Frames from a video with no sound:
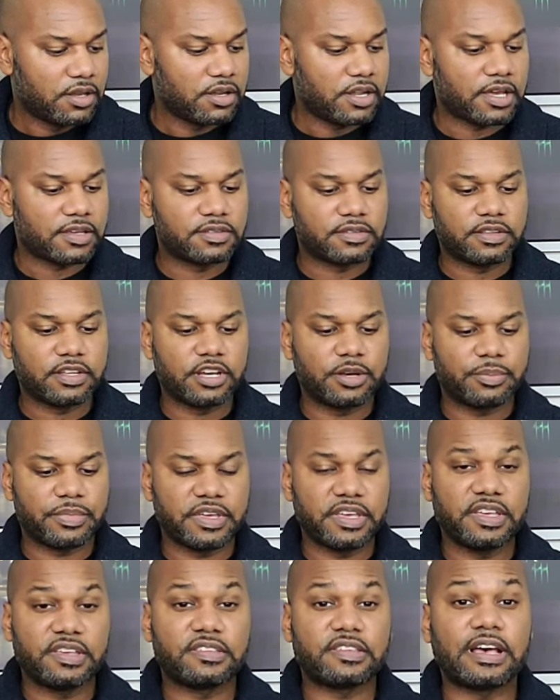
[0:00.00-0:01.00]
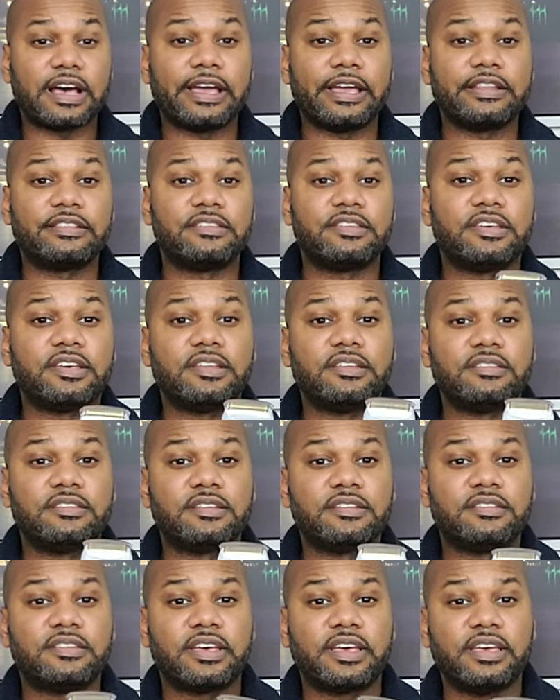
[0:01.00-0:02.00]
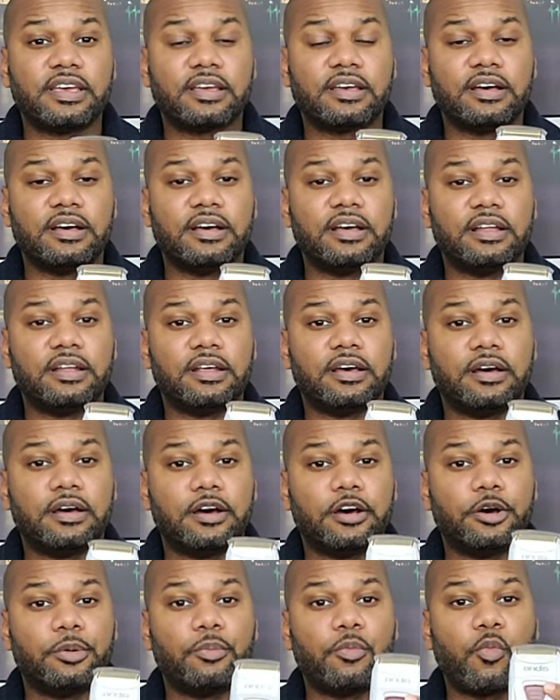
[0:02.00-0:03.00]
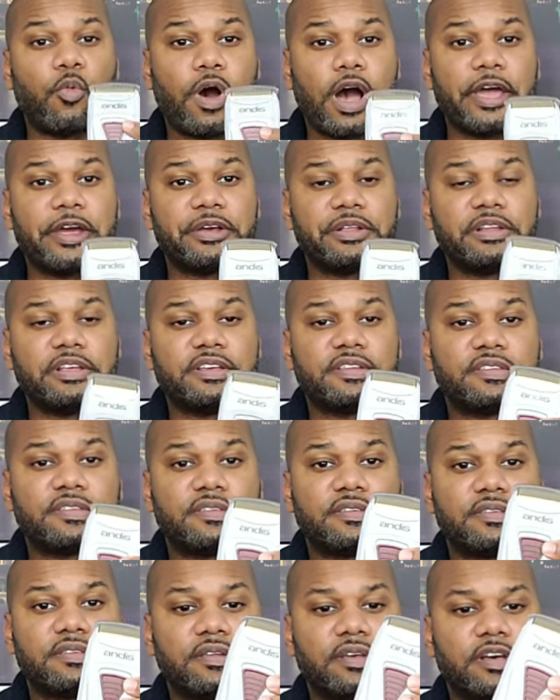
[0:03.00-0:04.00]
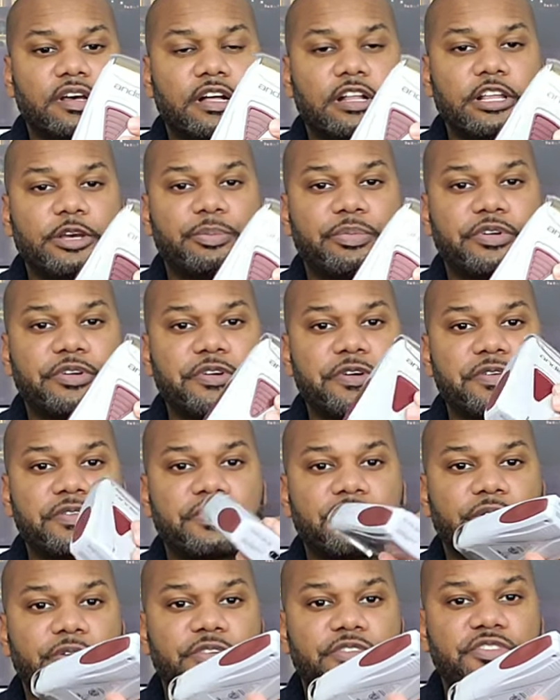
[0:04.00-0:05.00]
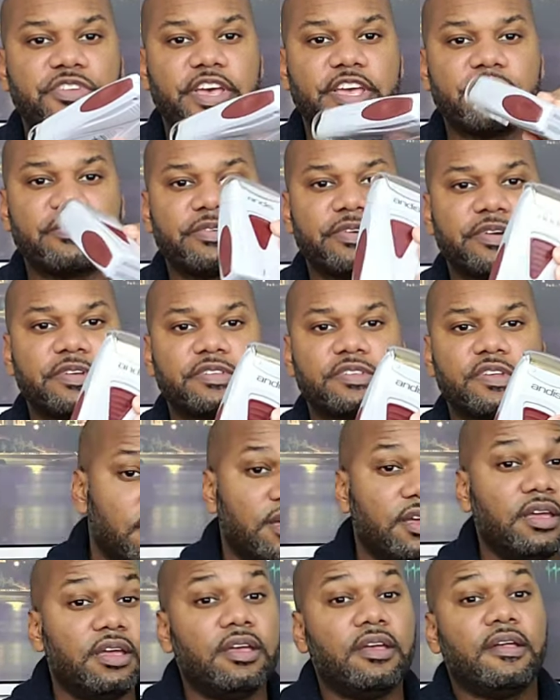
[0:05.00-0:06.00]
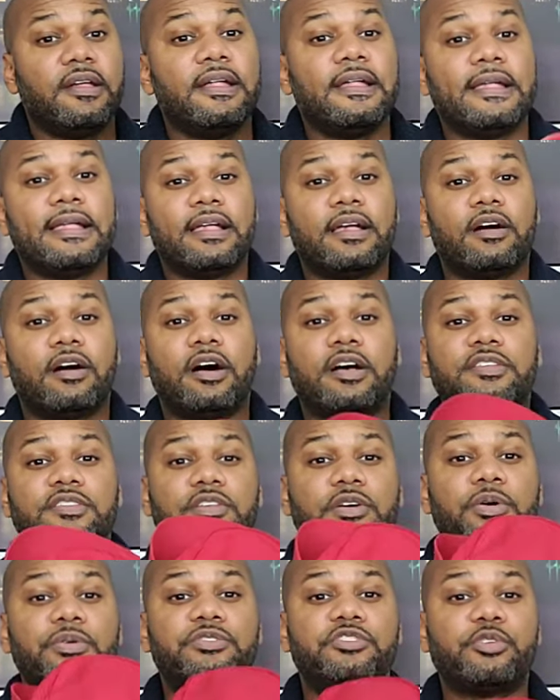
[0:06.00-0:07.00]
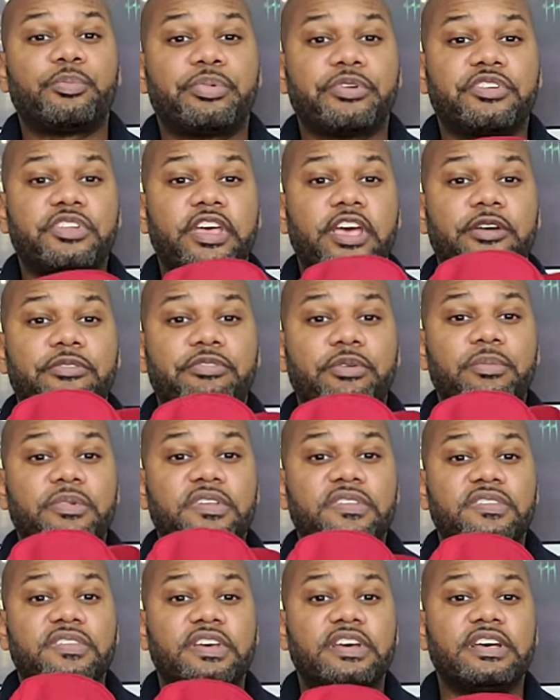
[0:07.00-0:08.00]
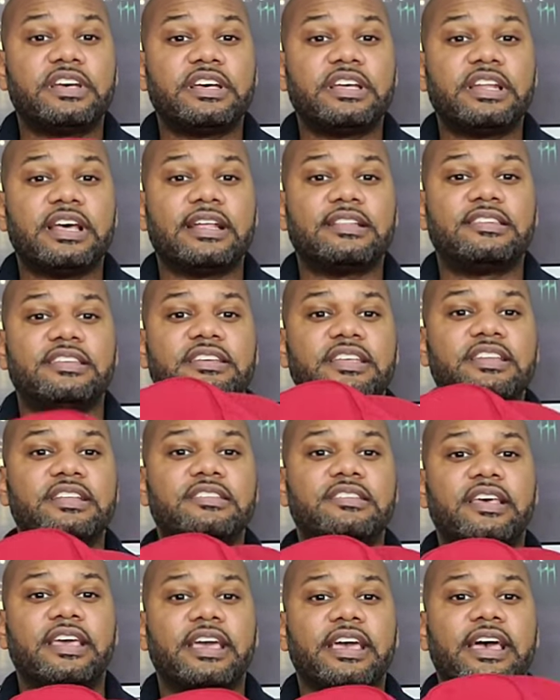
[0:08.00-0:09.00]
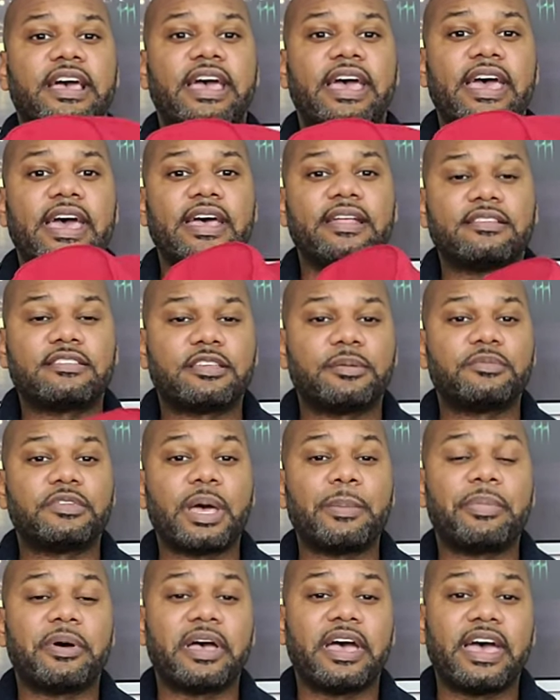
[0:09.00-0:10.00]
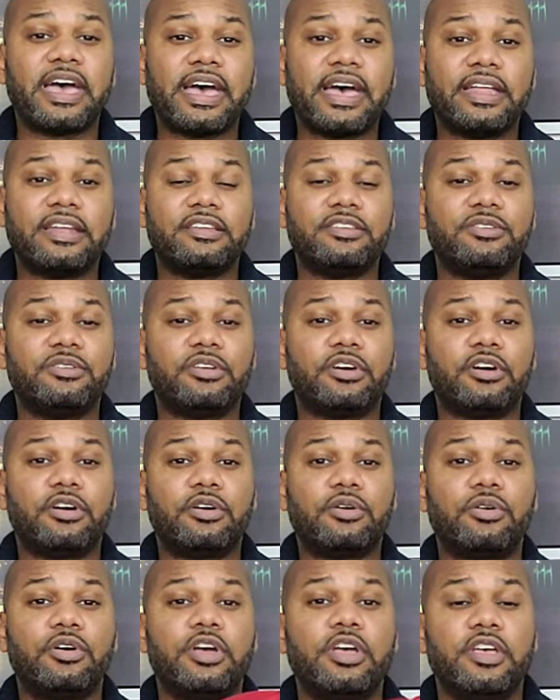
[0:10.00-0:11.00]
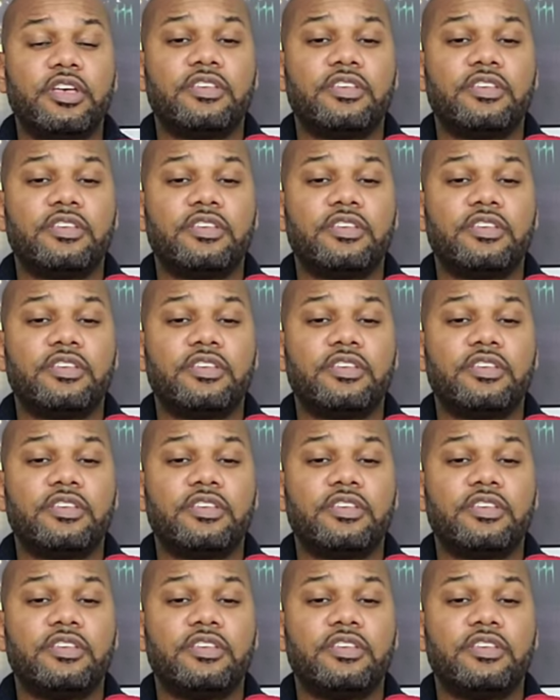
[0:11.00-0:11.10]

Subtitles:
Next up is I tend to take an wireless clippers or shavers. Also, to protect from the sun, I tend to take a hat, some type of hat, you know.